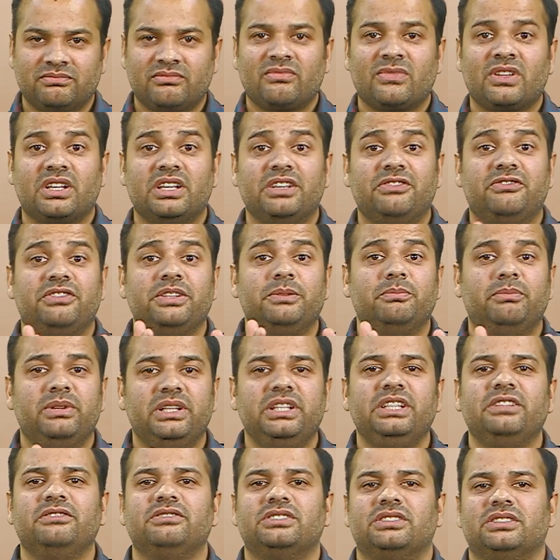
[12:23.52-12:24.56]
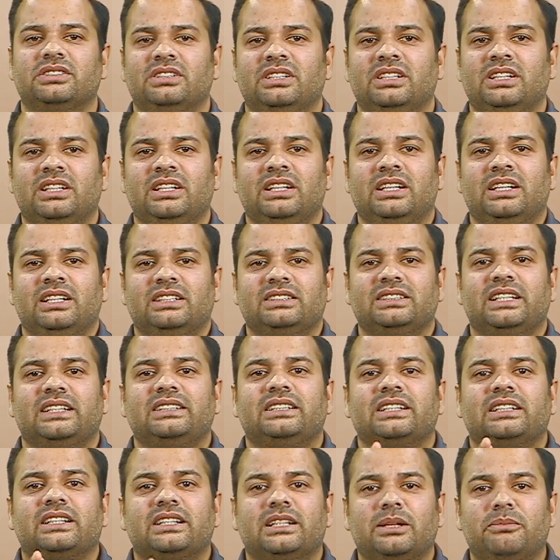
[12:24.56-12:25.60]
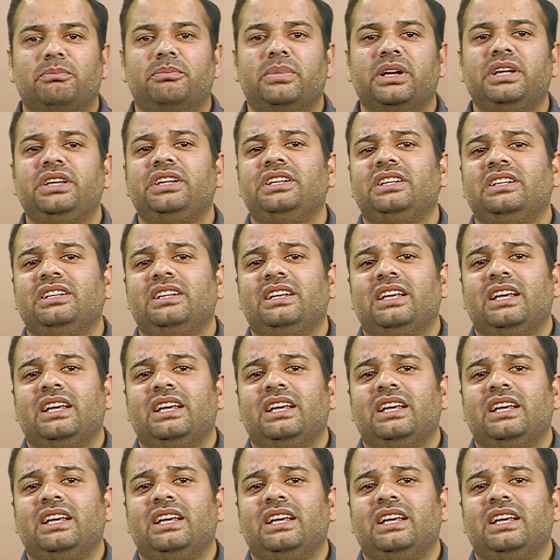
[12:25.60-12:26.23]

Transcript: if it believes that the company